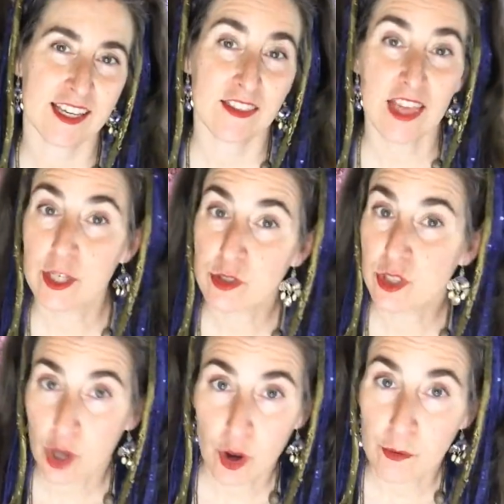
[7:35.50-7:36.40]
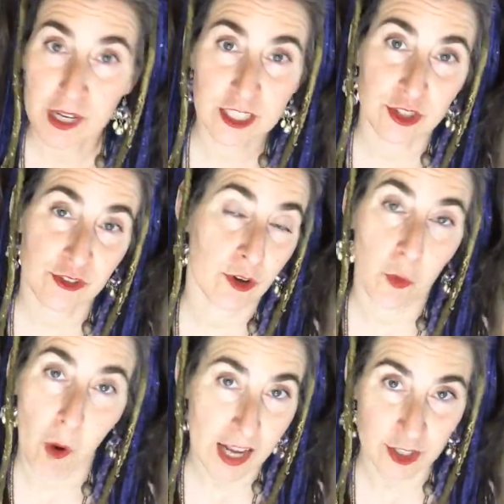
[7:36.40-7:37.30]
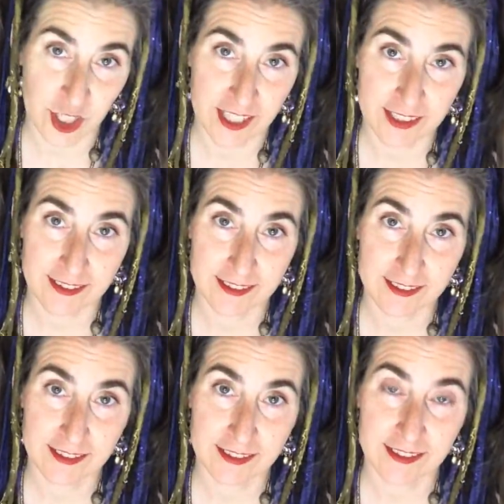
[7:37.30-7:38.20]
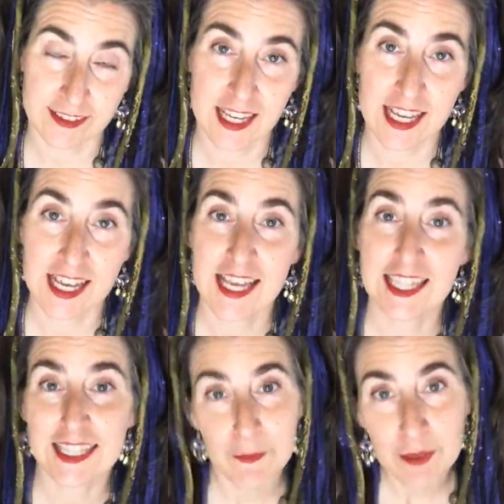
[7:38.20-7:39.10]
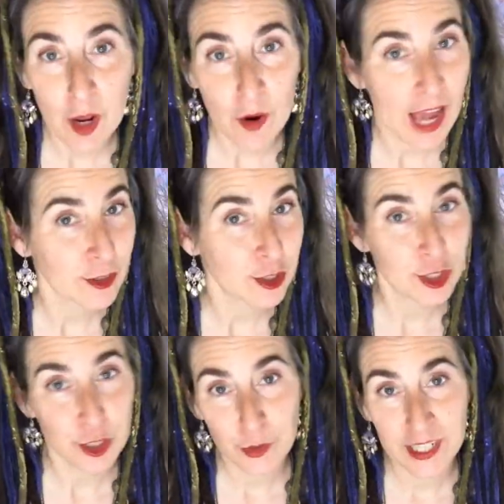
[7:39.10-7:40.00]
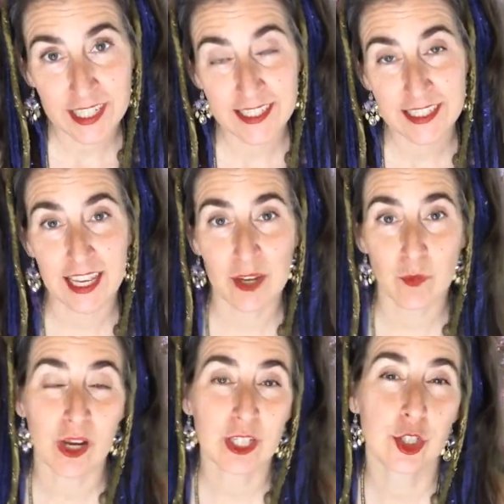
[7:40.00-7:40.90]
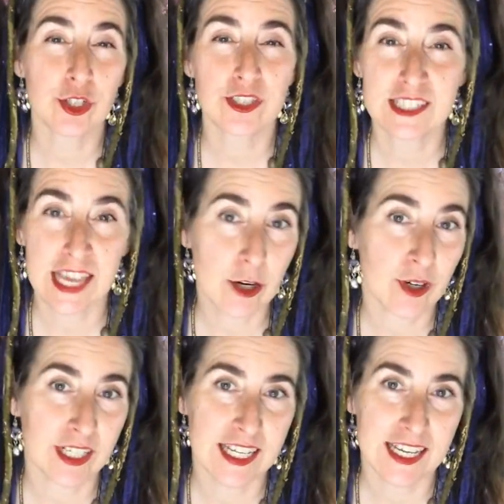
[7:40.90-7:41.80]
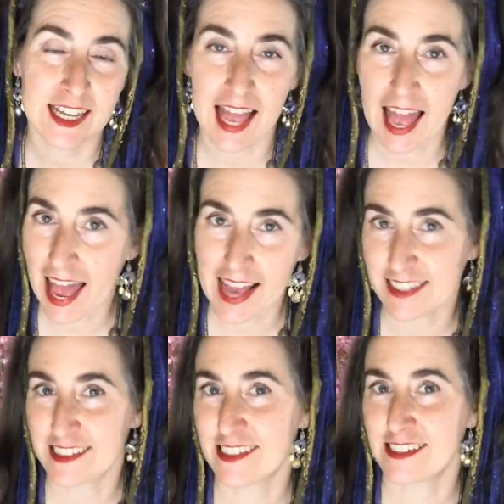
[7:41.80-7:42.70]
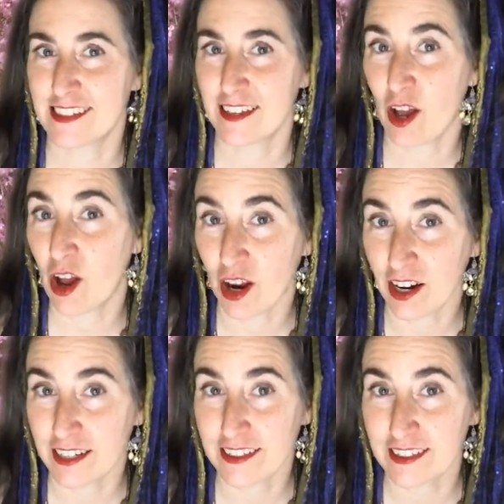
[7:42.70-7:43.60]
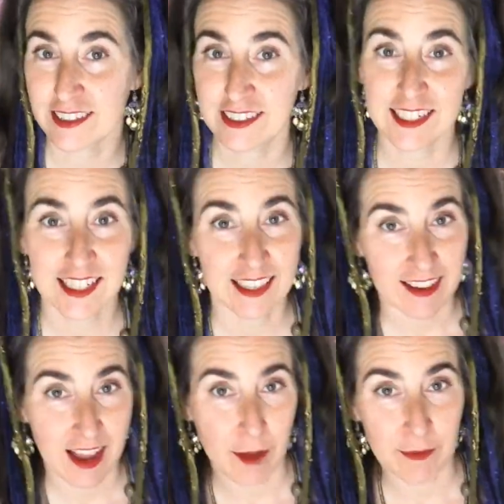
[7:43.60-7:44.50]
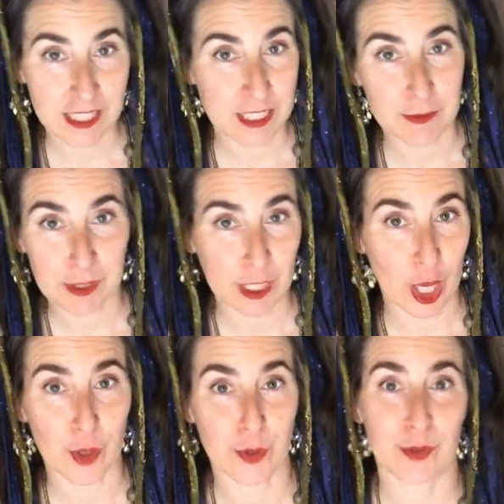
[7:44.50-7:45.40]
Thank you so much for watching. Let me know how you're doing and what your sacred acts are in the comments below.